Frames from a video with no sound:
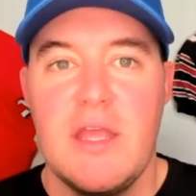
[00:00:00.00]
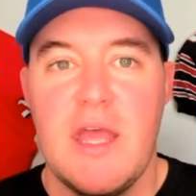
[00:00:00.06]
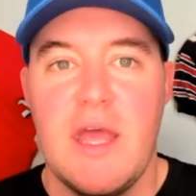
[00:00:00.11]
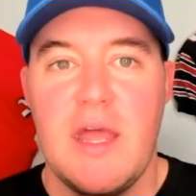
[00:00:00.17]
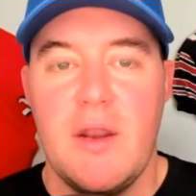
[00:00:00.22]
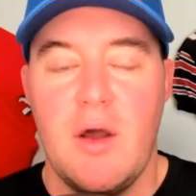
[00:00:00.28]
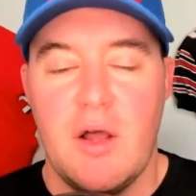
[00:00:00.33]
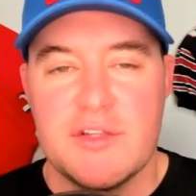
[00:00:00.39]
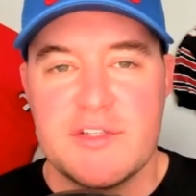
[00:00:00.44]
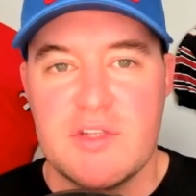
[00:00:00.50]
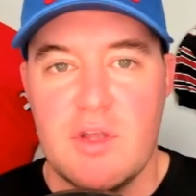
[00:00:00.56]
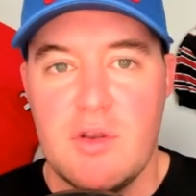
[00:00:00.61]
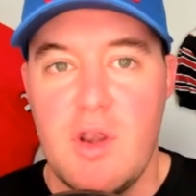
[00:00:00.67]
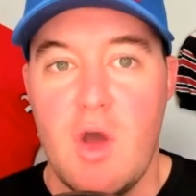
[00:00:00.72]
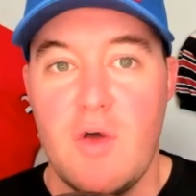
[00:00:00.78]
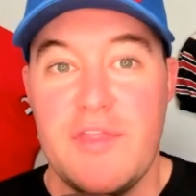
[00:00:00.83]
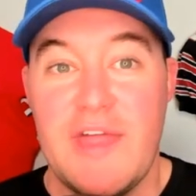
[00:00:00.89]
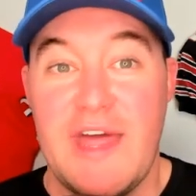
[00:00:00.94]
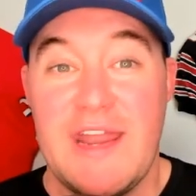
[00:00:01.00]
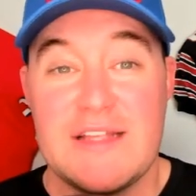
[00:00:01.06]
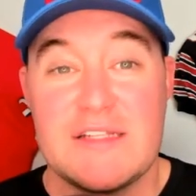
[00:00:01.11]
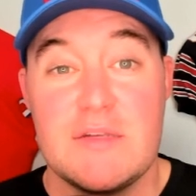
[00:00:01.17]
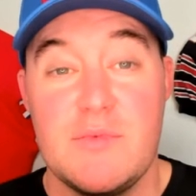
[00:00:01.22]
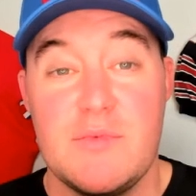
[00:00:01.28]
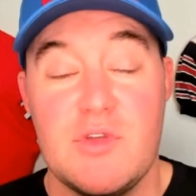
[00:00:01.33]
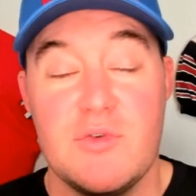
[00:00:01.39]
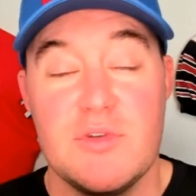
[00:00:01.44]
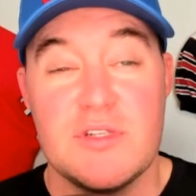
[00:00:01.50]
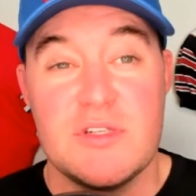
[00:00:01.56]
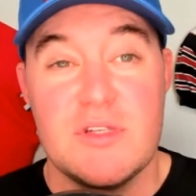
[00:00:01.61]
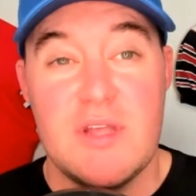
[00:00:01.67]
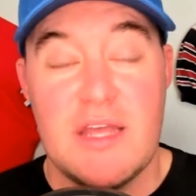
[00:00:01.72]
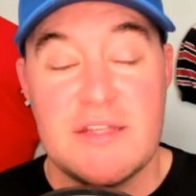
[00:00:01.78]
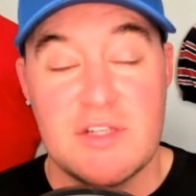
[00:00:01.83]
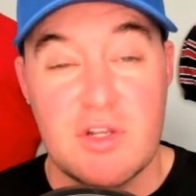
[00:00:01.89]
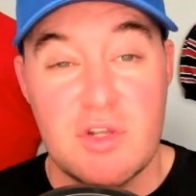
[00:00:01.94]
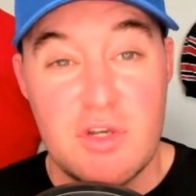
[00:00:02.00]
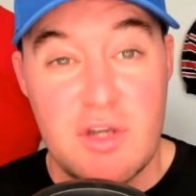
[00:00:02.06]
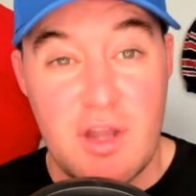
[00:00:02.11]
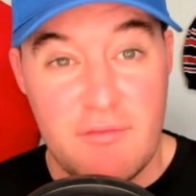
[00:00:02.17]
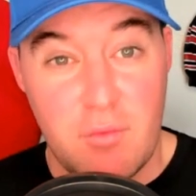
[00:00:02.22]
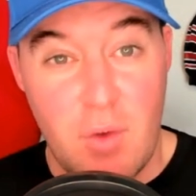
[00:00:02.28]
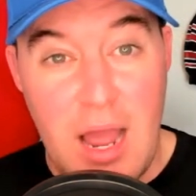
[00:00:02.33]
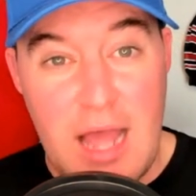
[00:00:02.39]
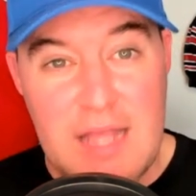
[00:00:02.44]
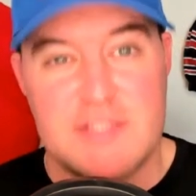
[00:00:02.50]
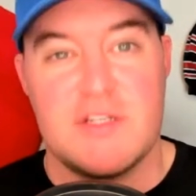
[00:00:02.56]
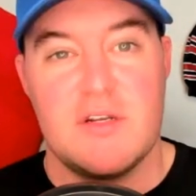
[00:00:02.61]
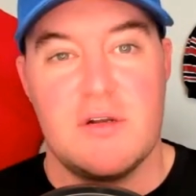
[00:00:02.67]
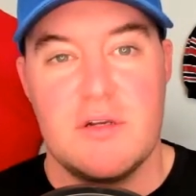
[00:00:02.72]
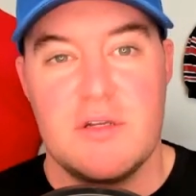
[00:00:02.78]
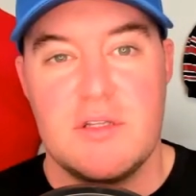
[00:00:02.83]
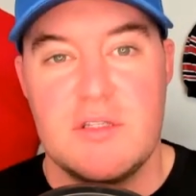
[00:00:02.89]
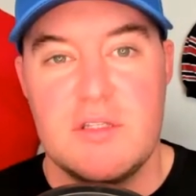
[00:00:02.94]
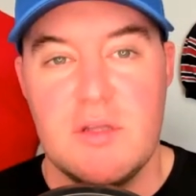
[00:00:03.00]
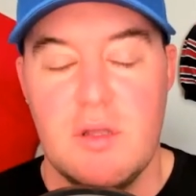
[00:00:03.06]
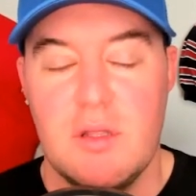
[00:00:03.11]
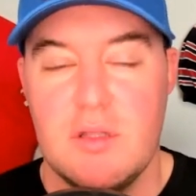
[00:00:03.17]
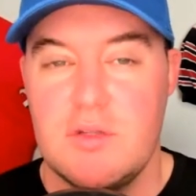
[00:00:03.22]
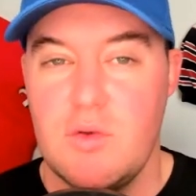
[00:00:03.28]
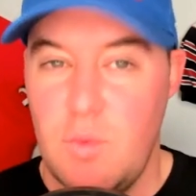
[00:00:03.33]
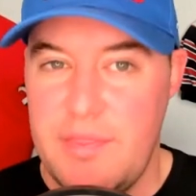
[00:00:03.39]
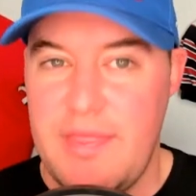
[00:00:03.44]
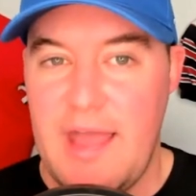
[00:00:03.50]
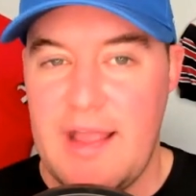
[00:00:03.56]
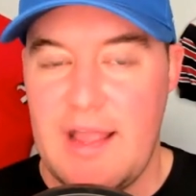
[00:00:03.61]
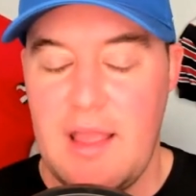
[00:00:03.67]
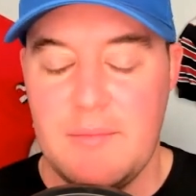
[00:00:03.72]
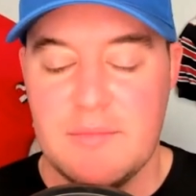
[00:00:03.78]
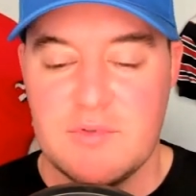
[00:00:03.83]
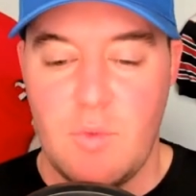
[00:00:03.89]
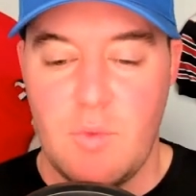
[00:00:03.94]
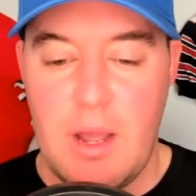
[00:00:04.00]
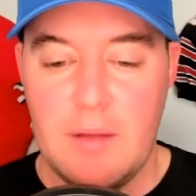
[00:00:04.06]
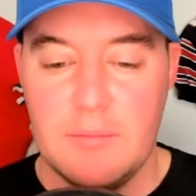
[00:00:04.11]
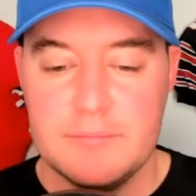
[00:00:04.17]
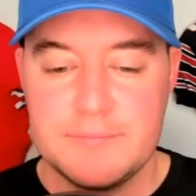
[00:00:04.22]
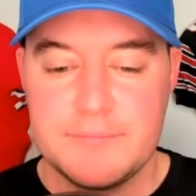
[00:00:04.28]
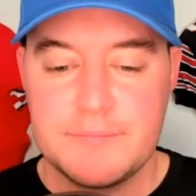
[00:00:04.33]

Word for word: and also note that S M U is, has a good enough roster to, to win that game as well.